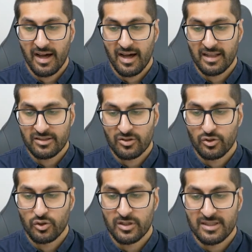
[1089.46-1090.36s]
and so
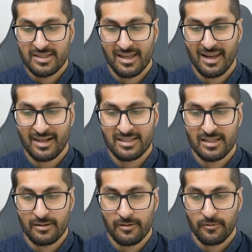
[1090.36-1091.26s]
you can select
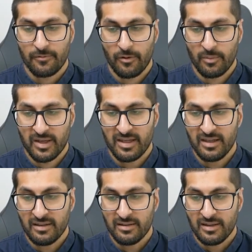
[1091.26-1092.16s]
it from
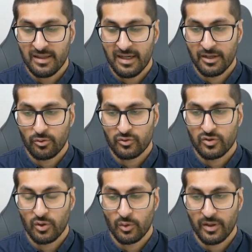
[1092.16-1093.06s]
here. And
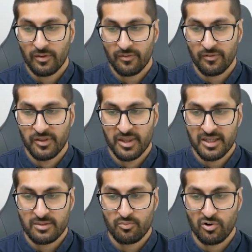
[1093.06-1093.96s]
also if
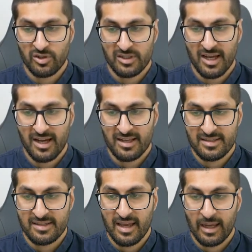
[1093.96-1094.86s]
this product
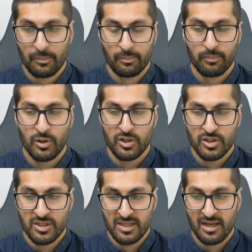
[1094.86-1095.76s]
has a
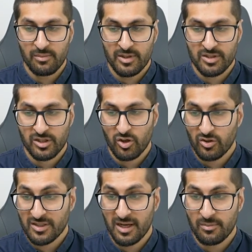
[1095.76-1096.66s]
purchase element, a
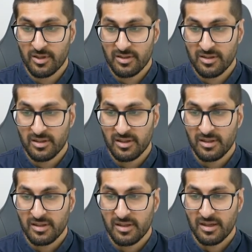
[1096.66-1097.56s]
cost element,
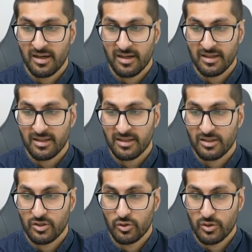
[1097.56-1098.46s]

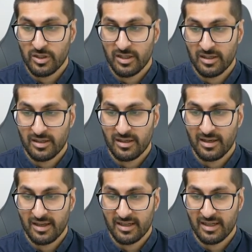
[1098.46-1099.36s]
you can
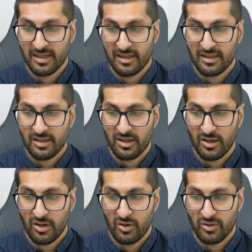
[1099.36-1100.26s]
link it
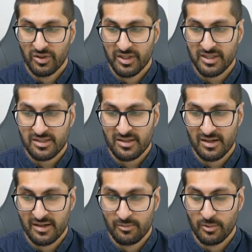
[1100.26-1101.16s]
on this
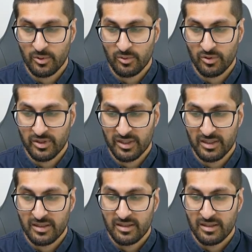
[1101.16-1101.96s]
side with all the